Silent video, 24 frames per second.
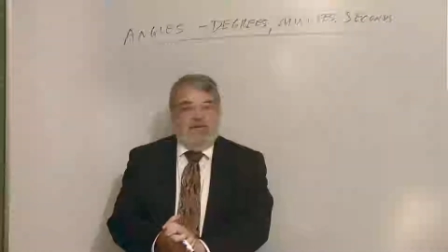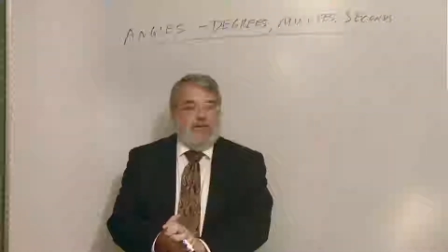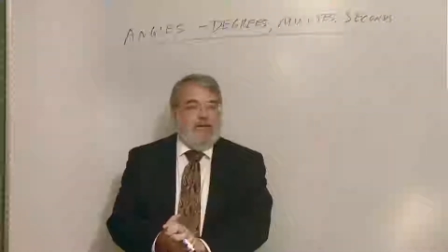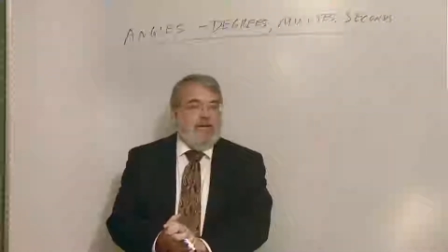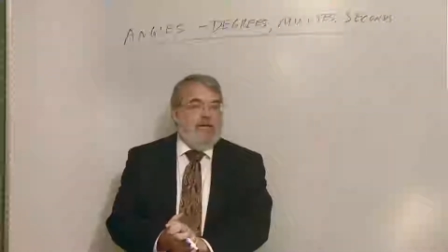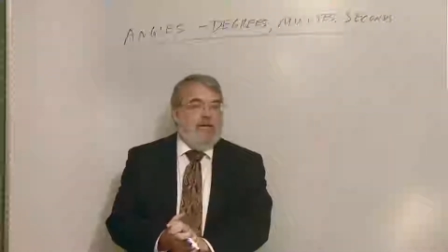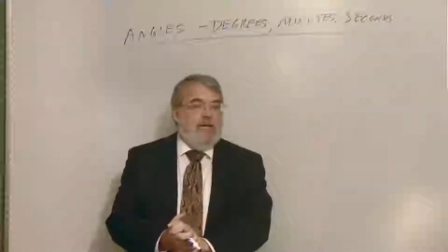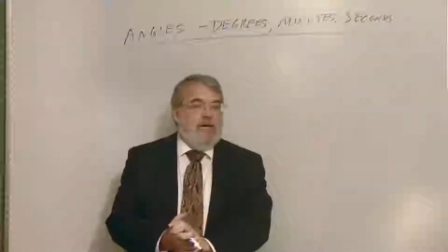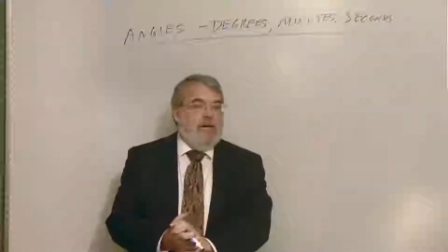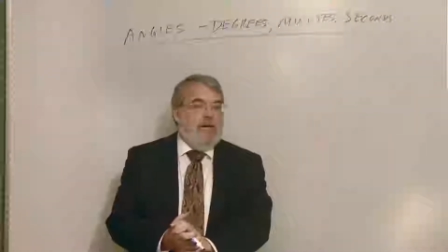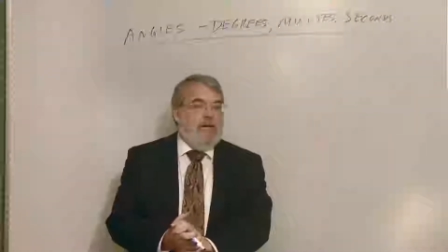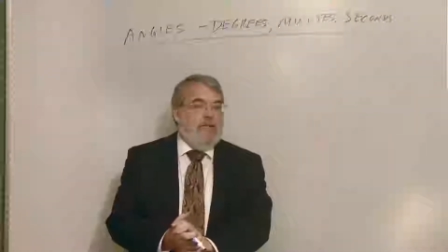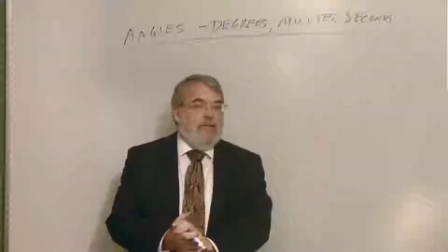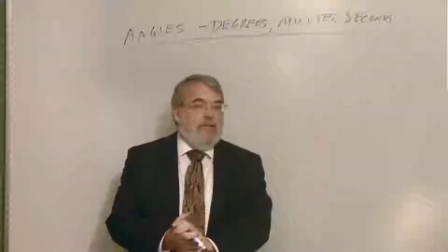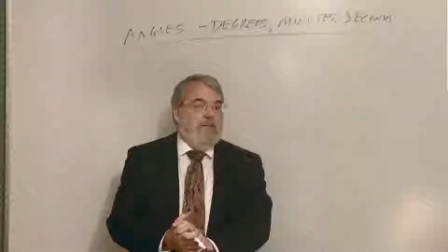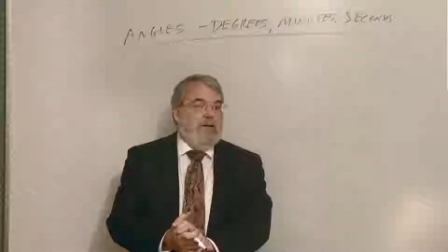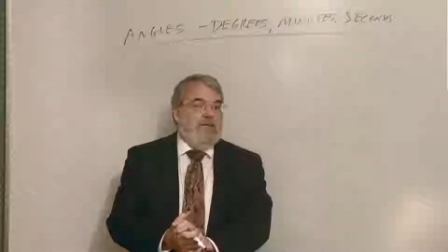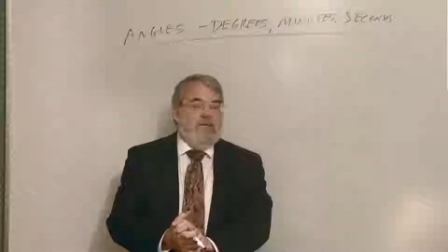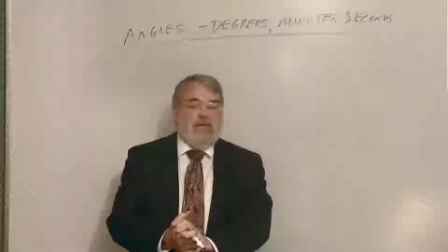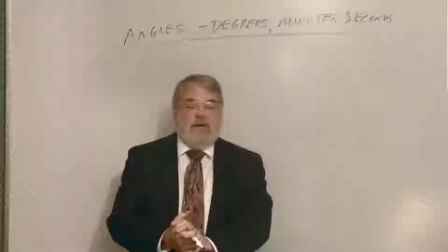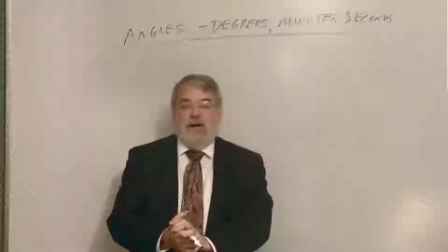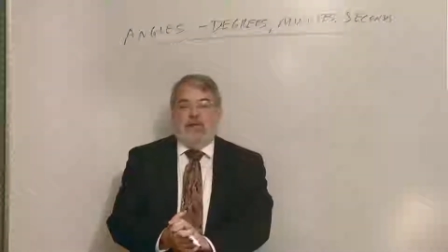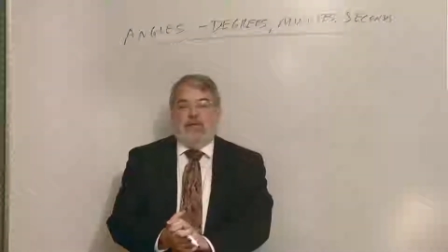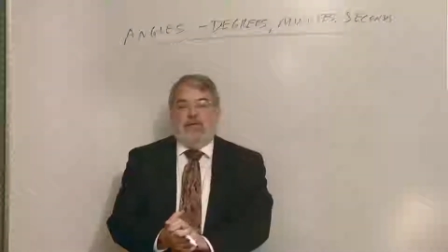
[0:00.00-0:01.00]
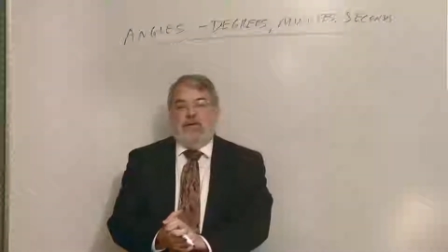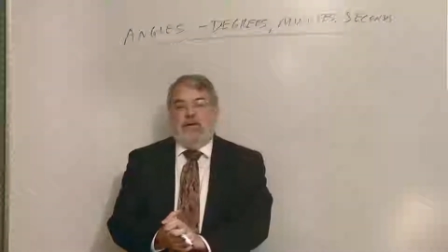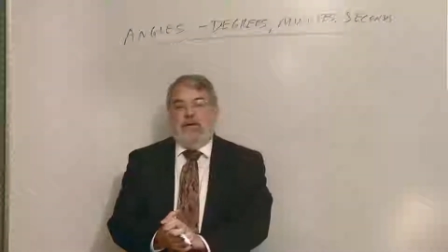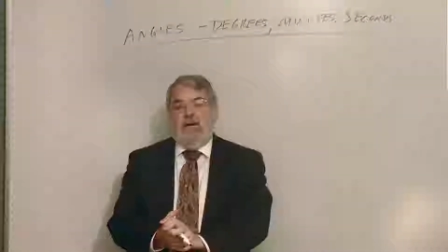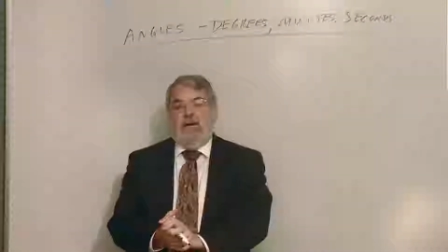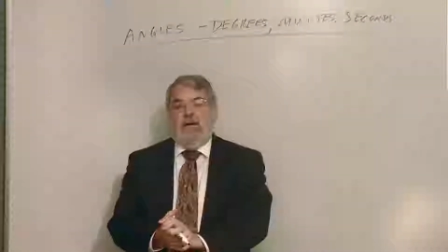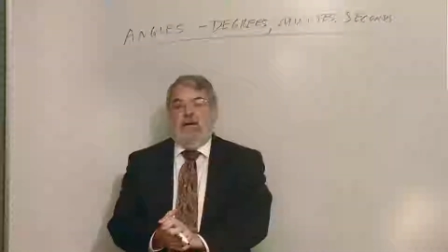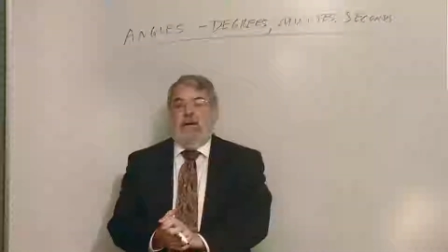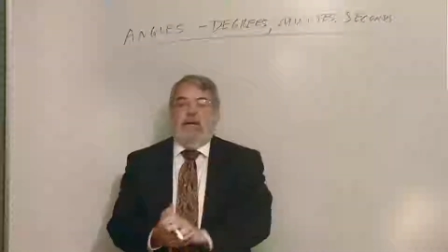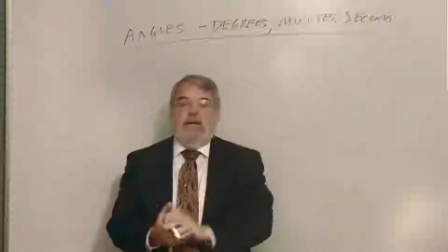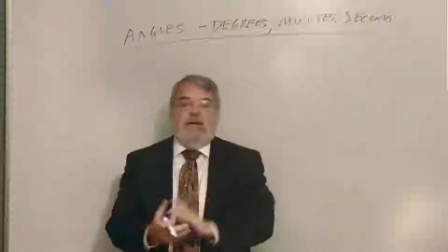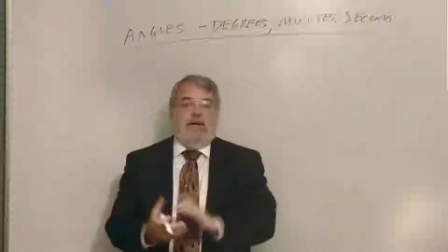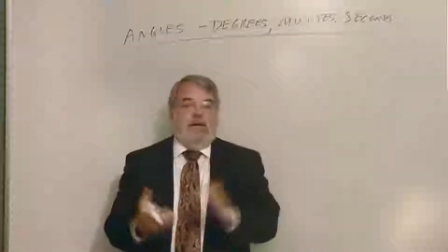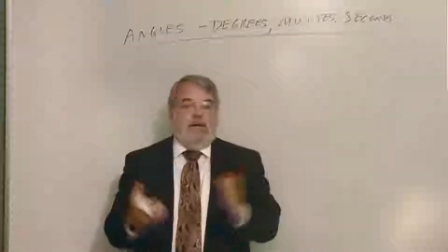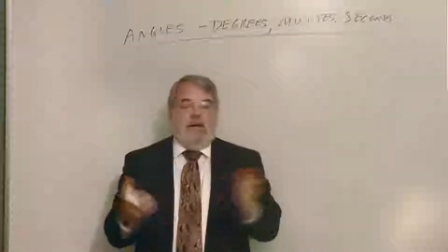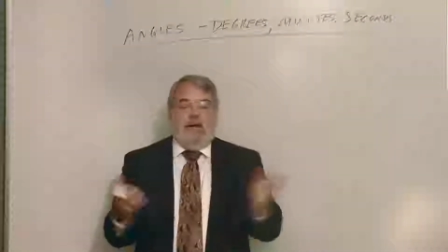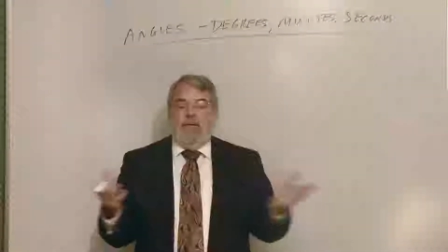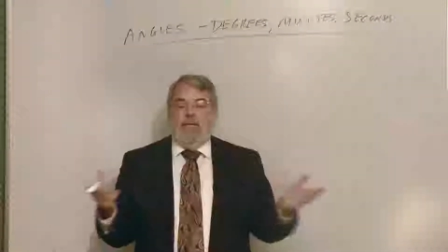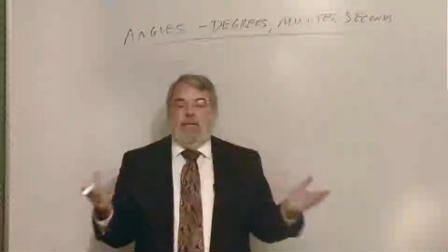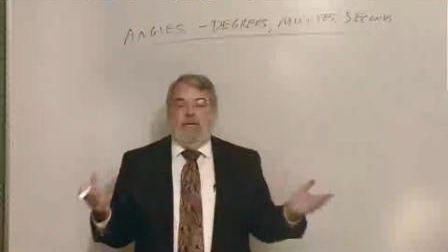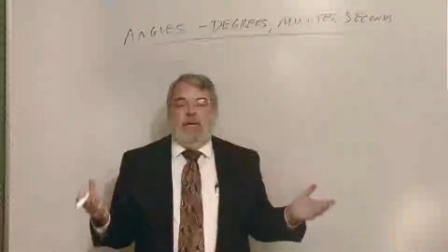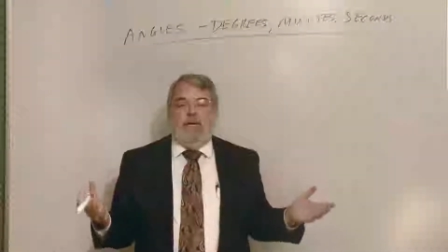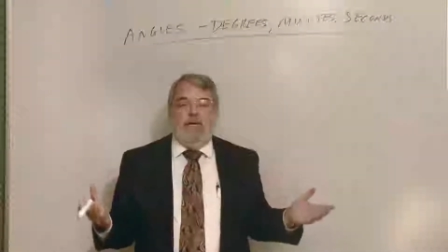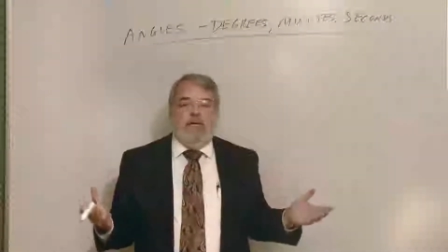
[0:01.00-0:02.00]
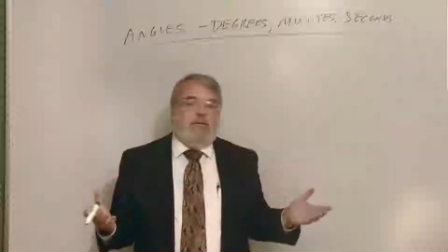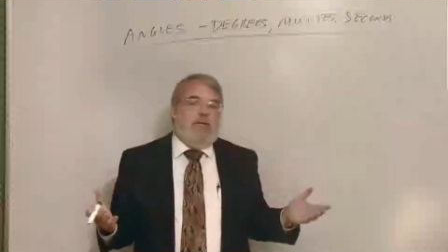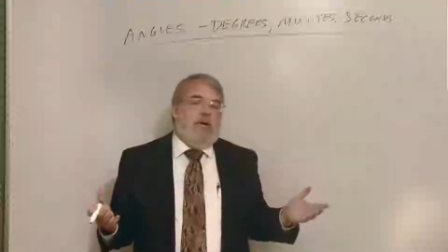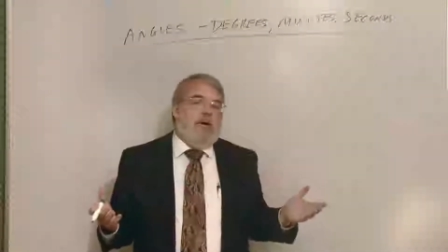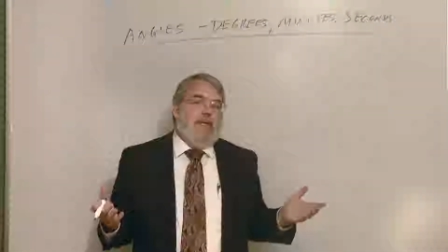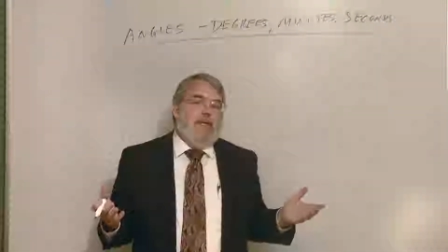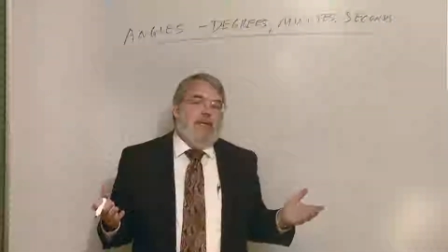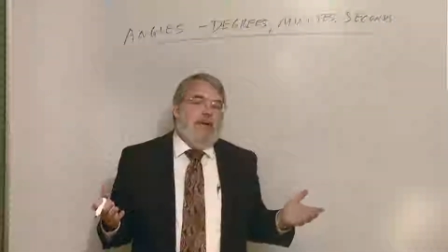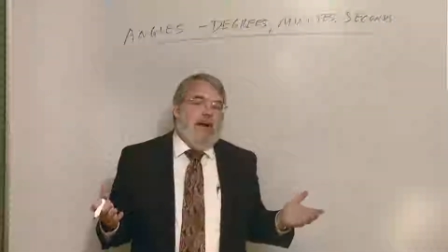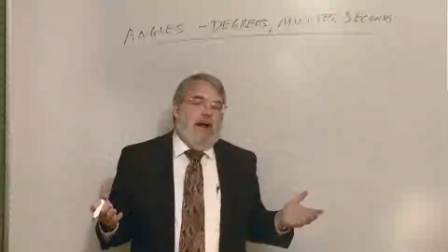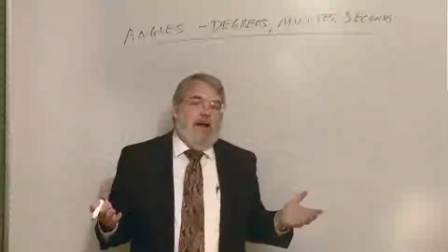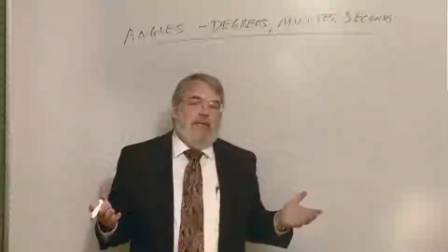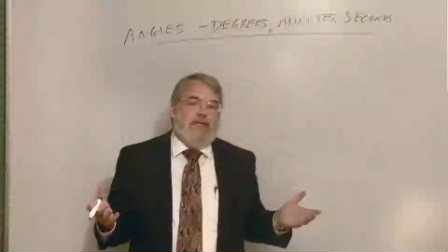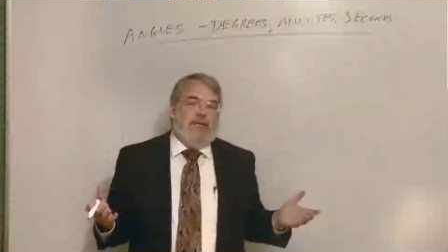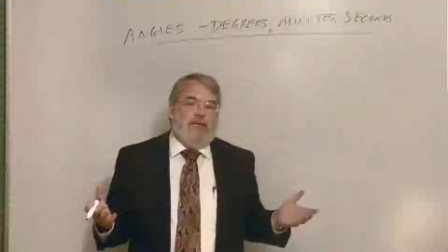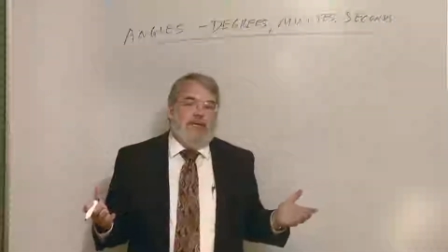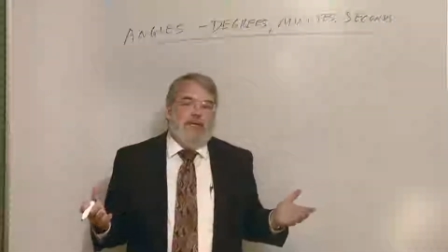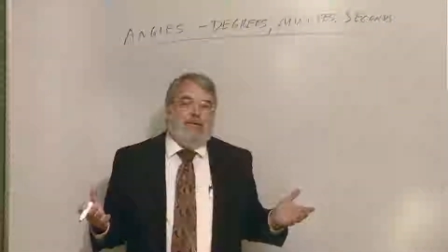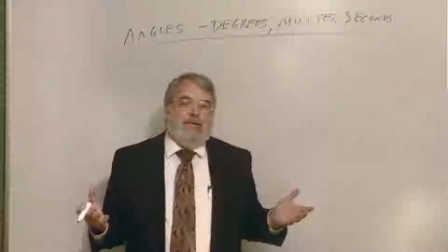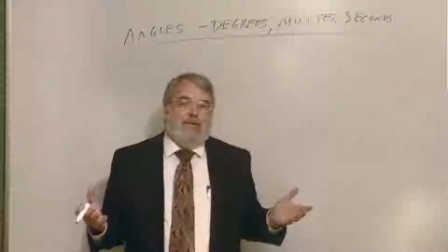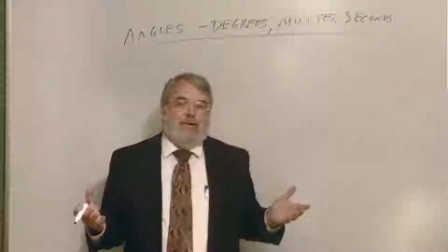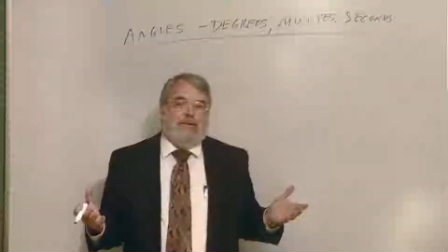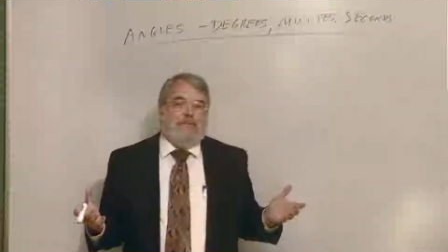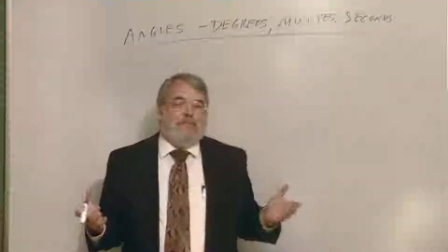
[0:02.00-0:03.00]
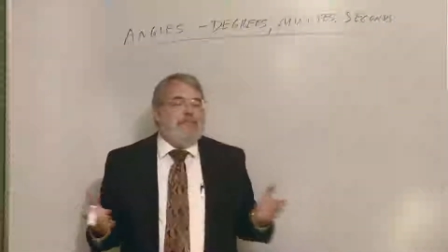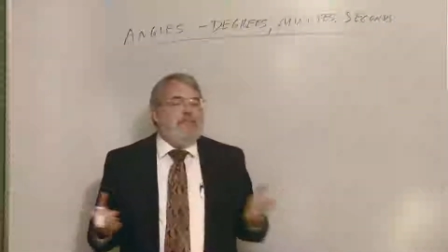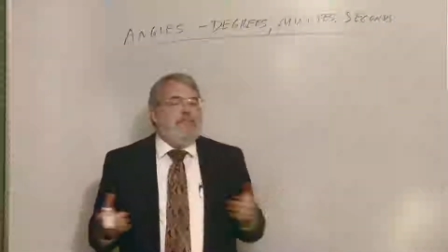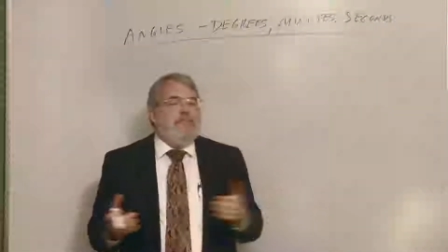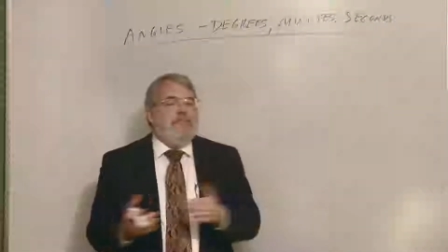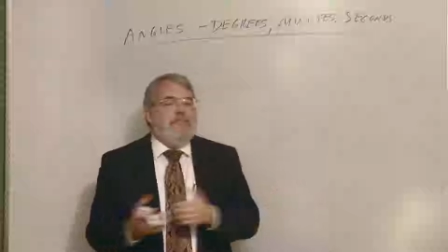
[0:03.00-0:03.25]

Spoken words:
So he's actually, I think, came along quite a bit after Euclid.